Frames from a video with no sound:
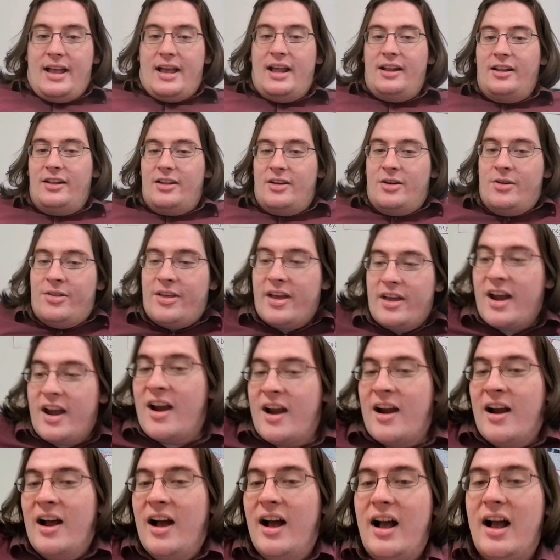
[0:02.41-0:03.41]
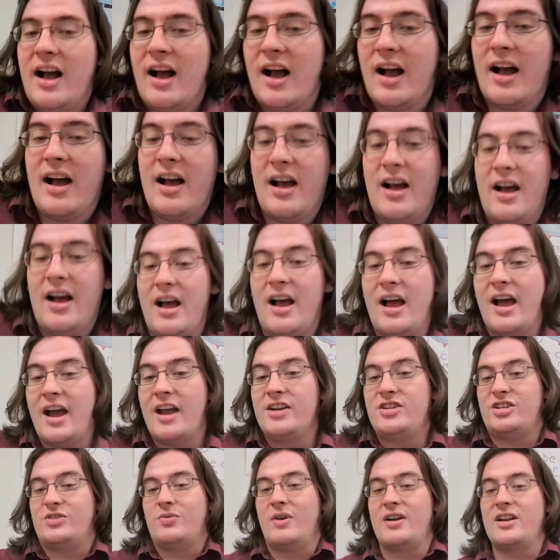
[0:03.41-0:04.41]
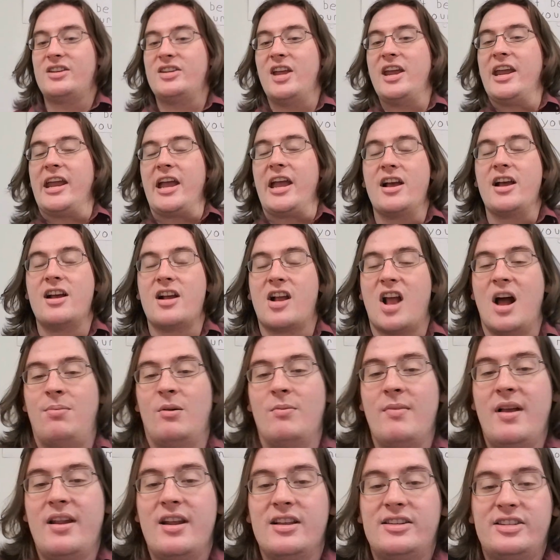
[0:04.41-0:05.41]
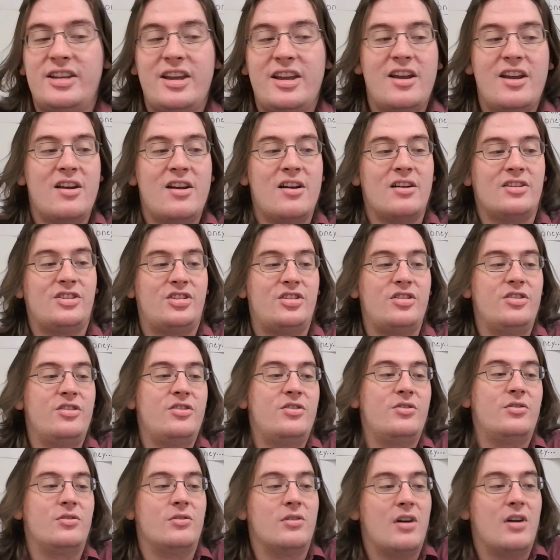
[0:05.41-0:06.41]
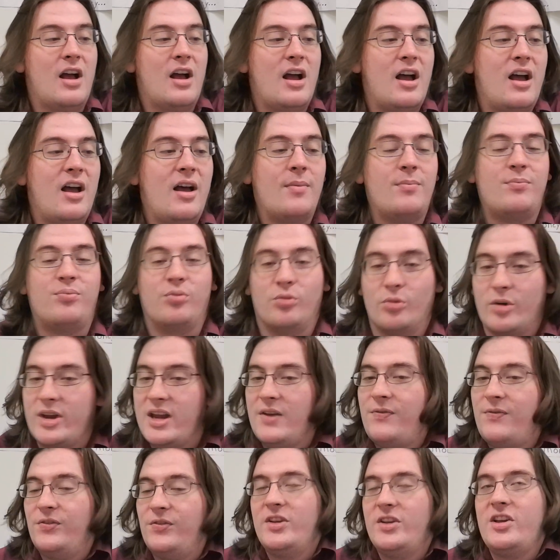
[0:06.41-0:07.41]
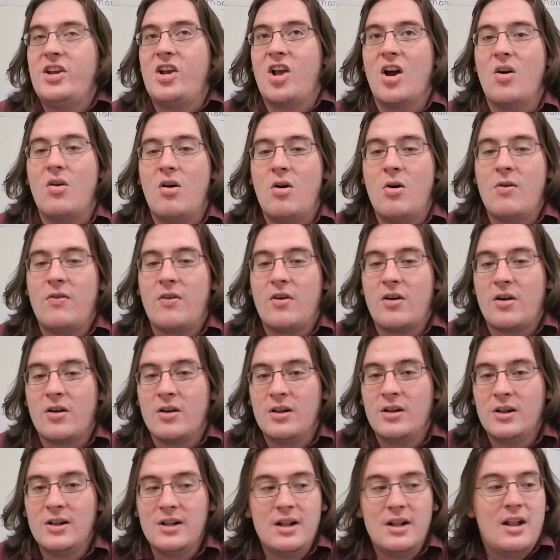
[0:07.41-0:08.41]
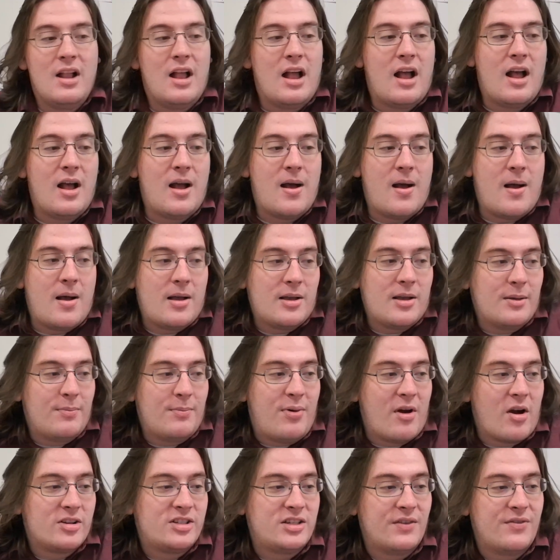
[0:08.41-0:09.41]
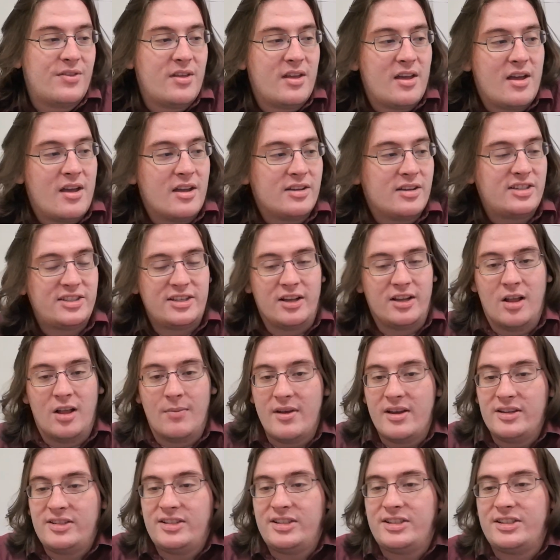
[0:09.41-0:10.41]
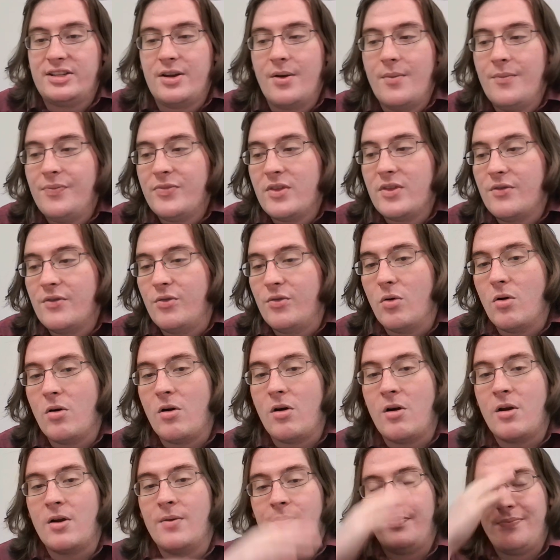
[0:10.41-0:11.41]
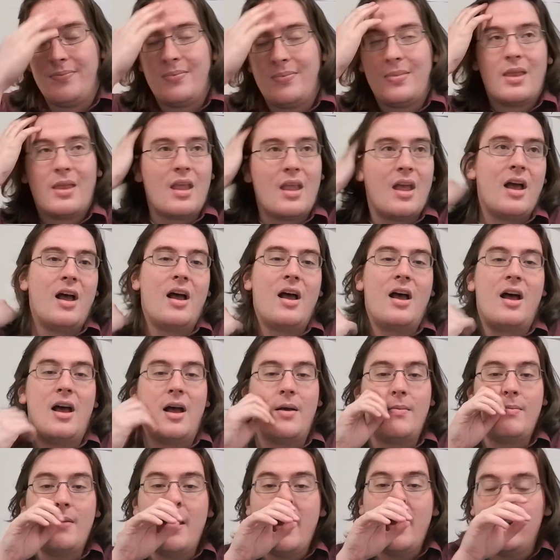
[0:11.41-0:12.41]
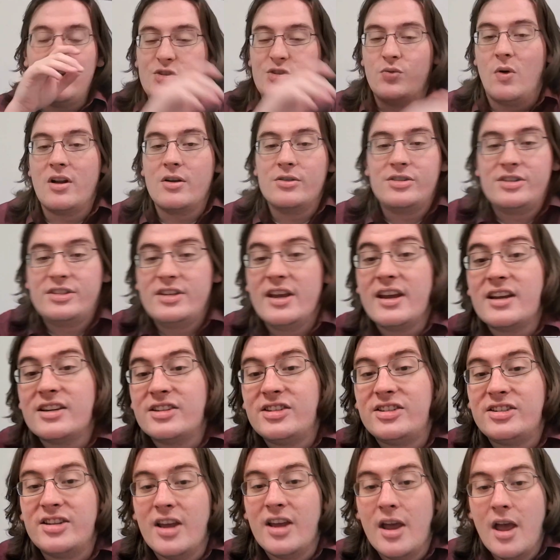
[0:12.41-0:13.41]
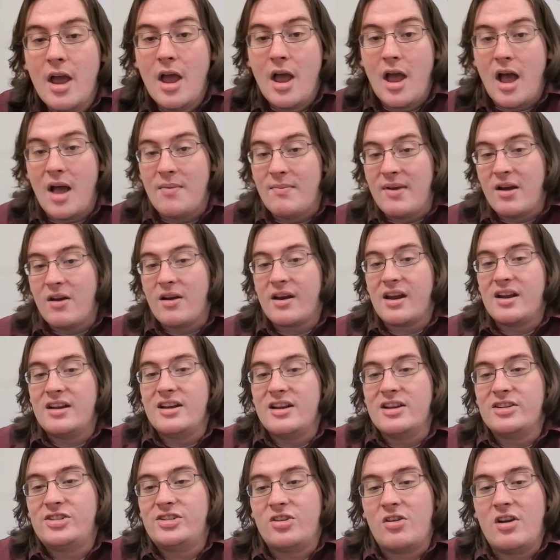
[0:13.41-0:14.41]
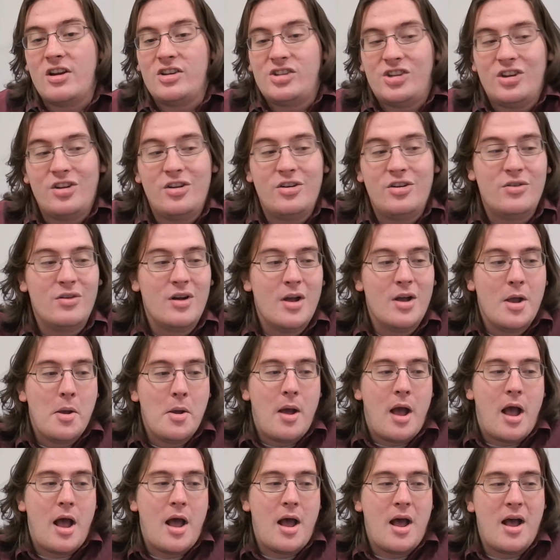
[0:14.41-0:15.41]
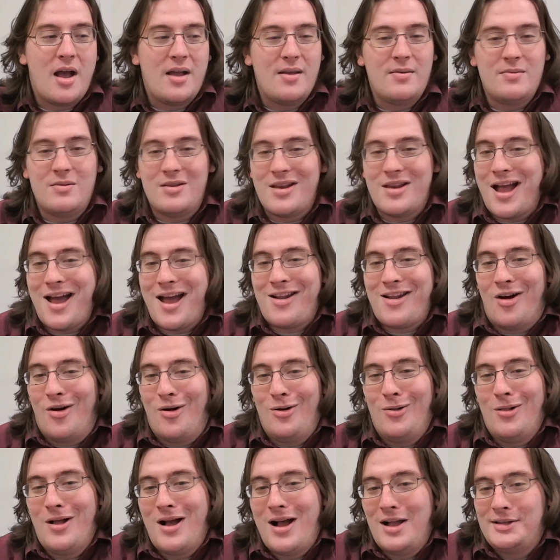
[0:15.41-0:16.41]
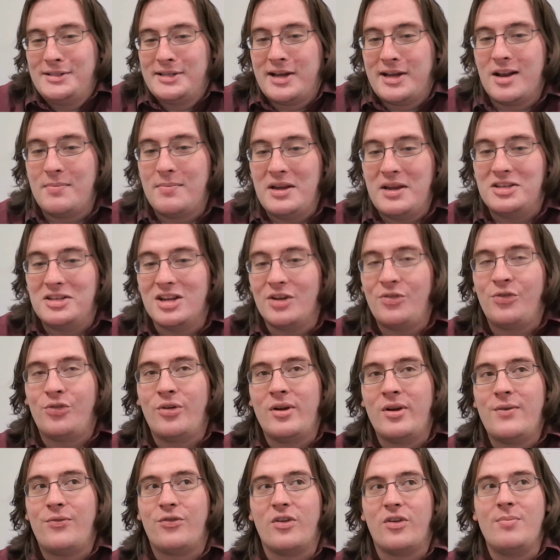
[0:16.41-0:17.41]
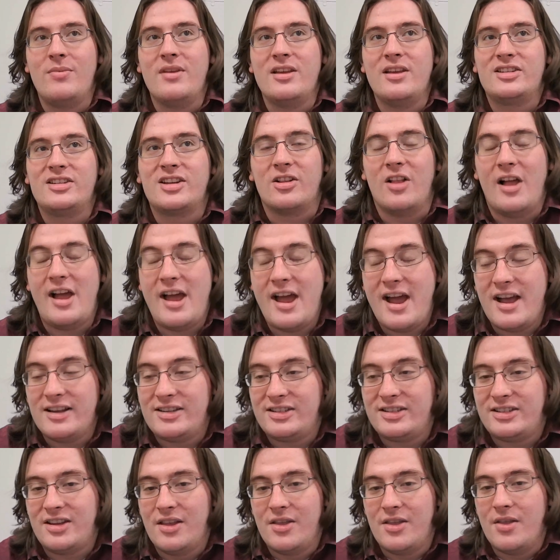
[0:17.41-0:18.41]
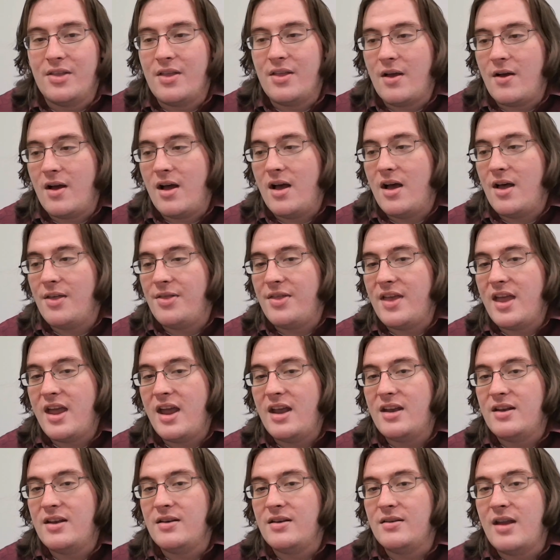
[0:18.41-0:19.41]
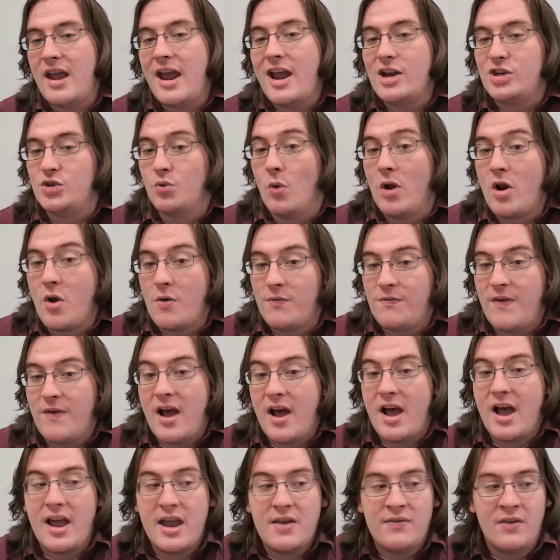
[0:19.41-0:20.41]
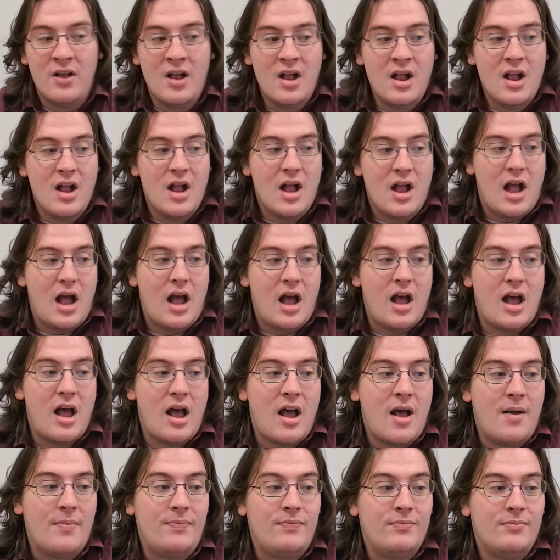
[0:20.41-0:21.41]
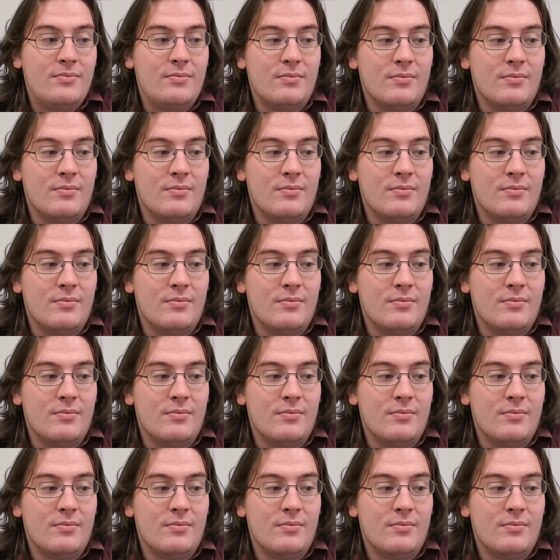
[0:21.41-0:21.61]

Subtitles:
Hello there. I just want to take a couple minutes here to briefly go over parts of the syllabus for H106, American History 2. Not a whole lot's going to be different from this class than H105.